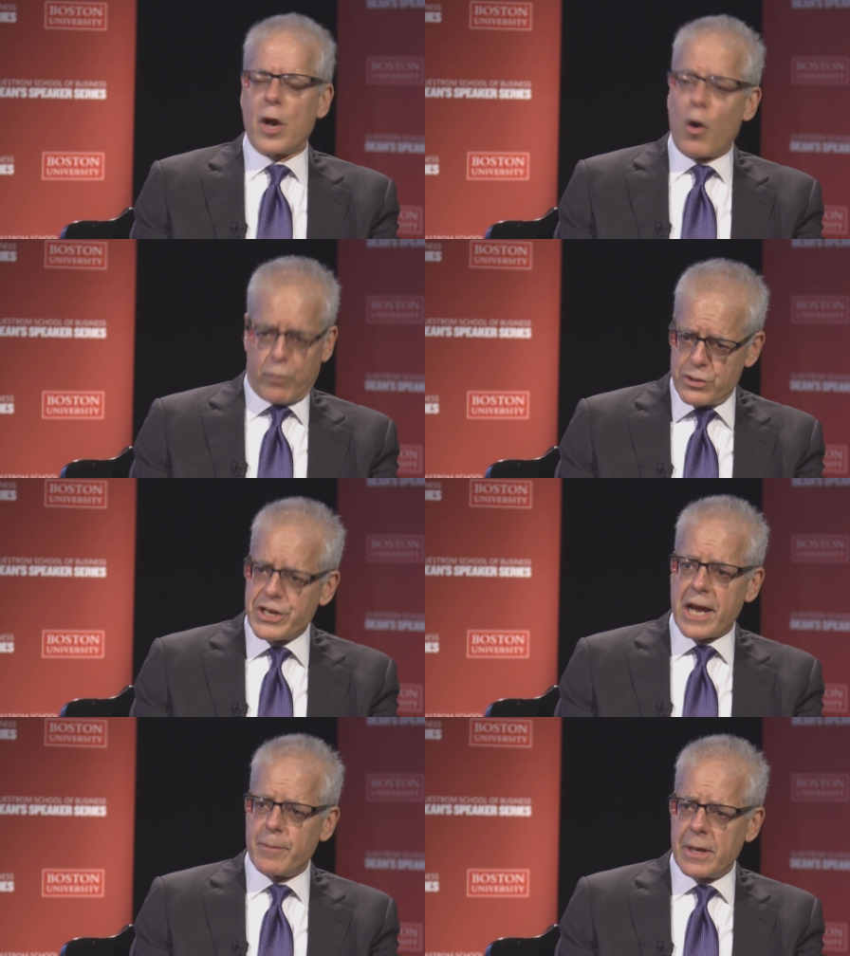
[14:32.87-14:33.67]

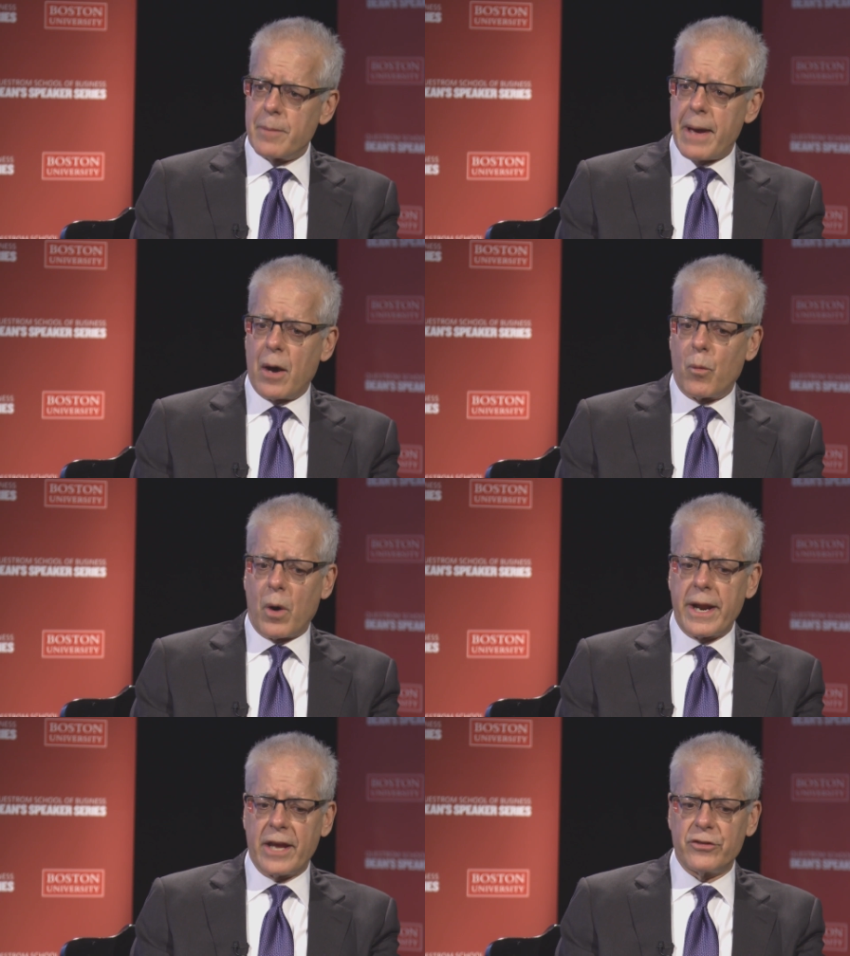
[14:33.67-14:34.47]
overstatement about
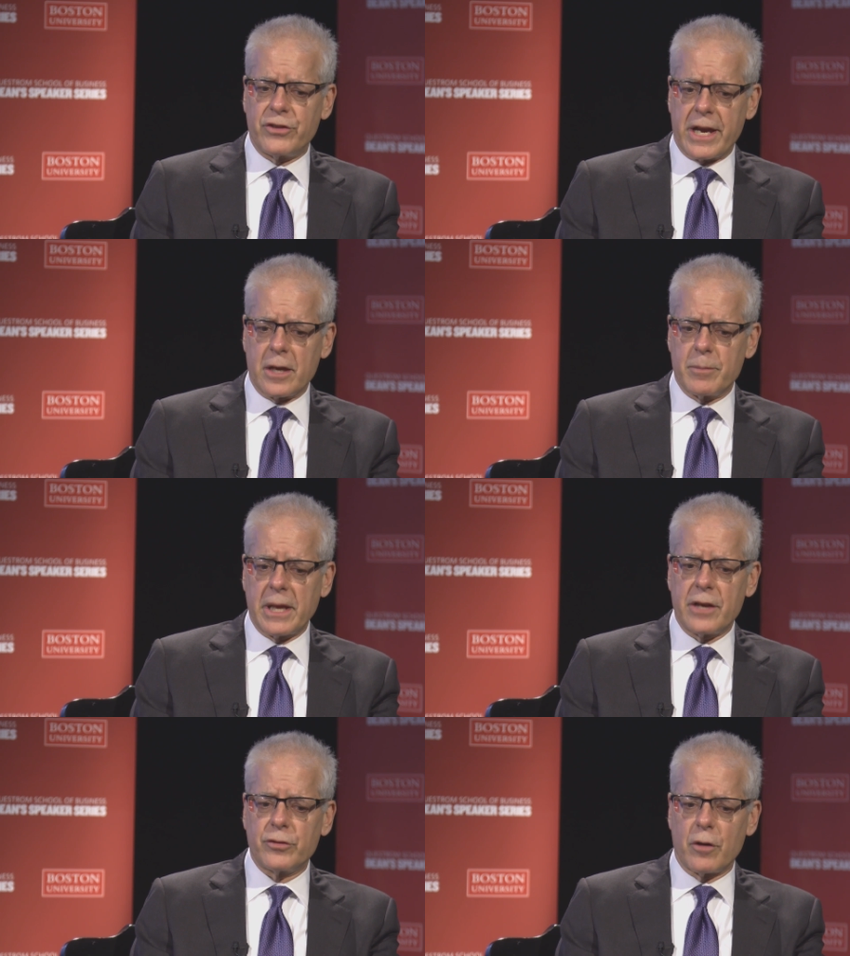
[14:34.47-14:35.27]
what has taken
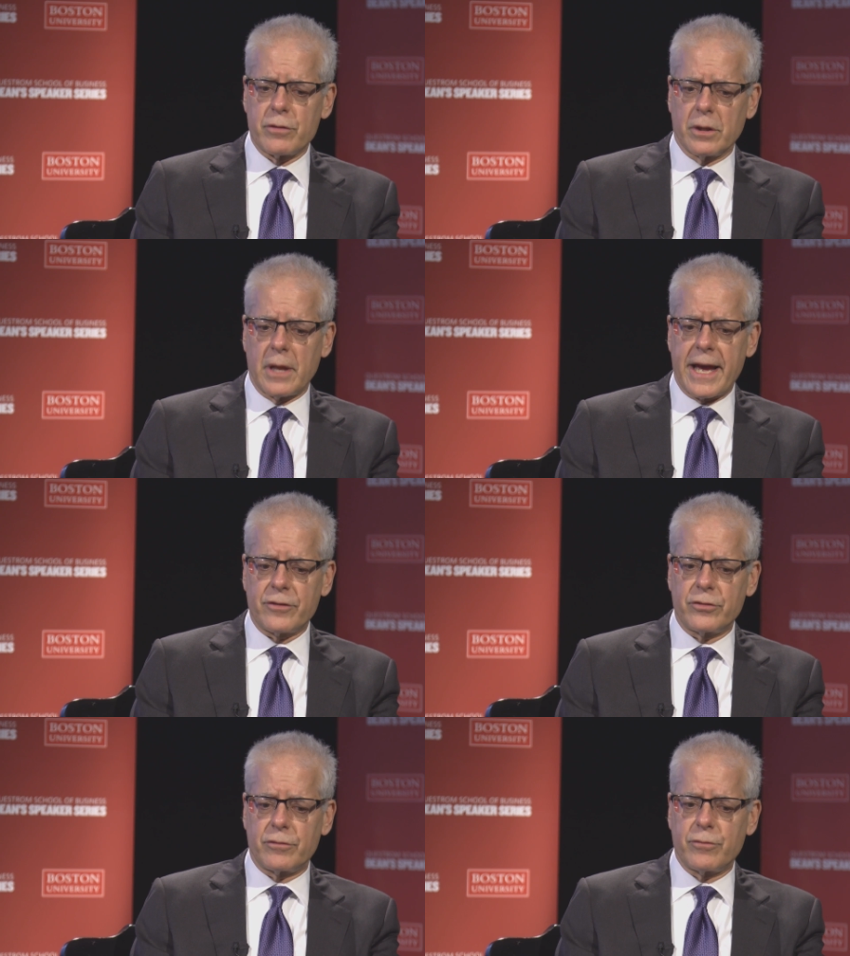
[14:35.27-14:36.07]
place over the
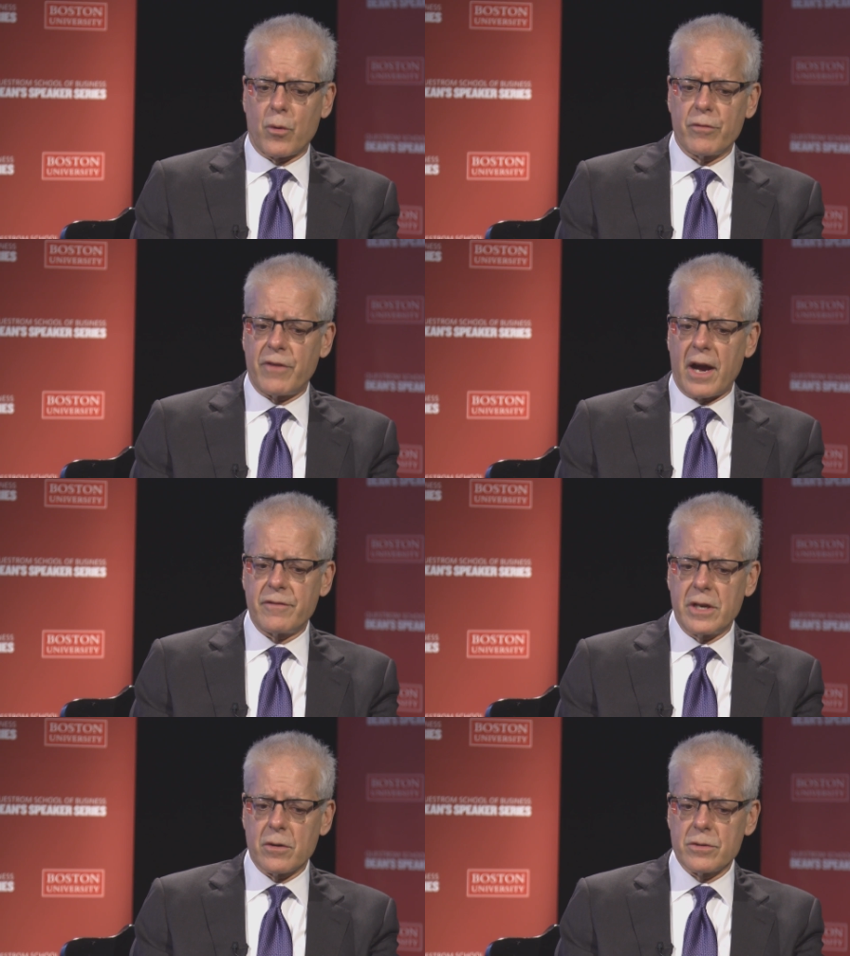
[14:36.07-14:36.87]
last four or five
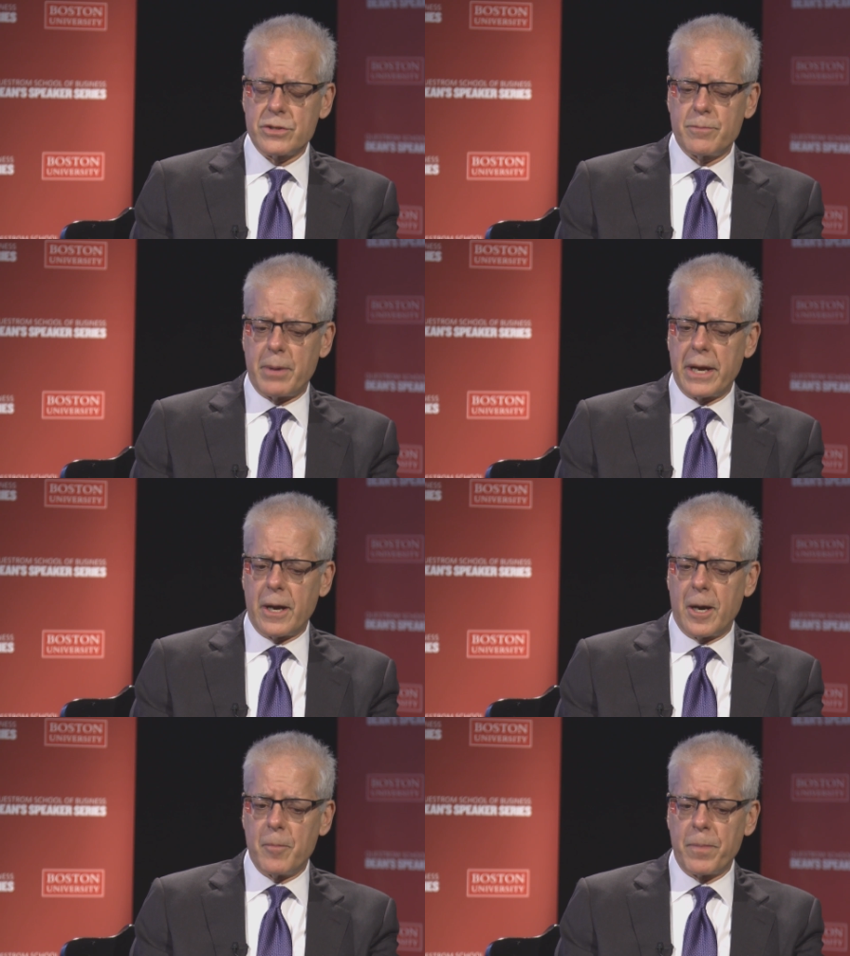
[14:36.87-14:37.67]
years, but
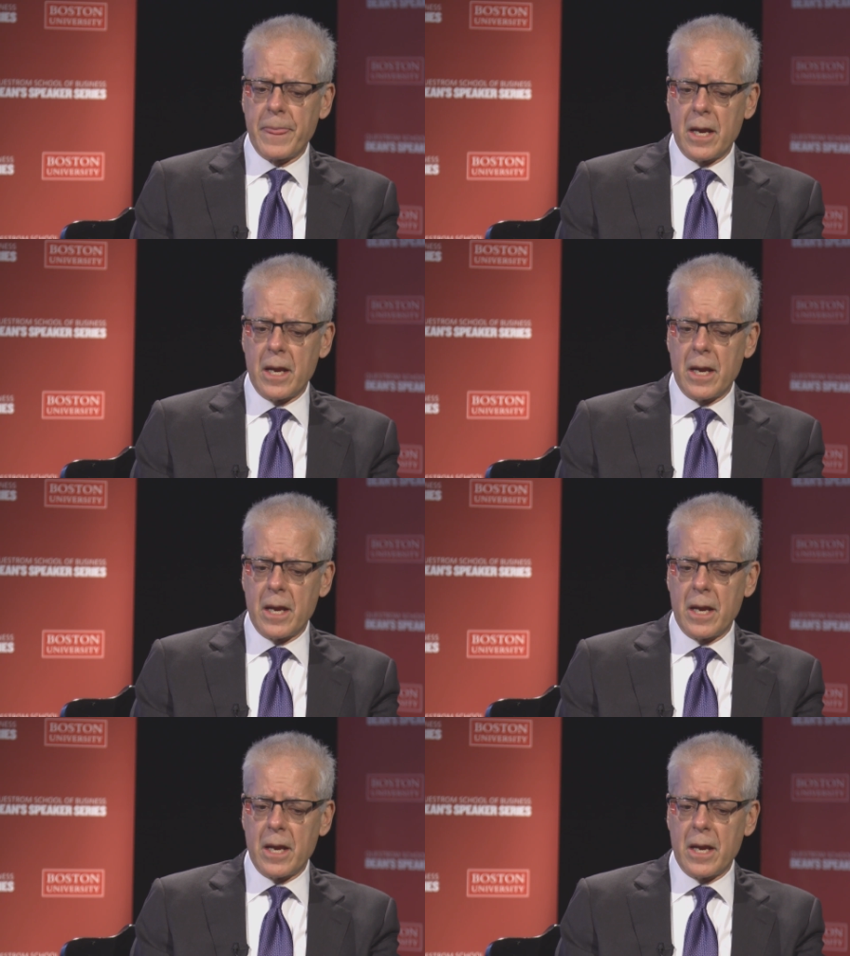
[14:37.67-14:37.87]
um,